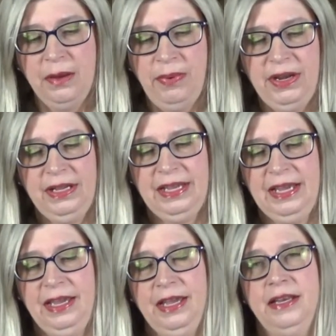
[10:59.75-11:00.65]
but
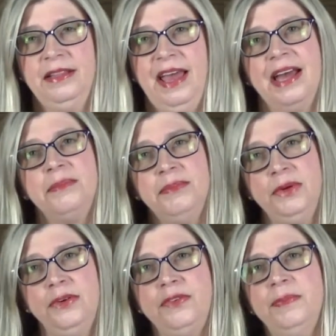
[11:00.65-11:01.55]
again, that
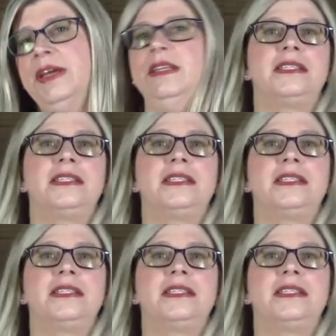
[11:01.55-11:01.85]
movement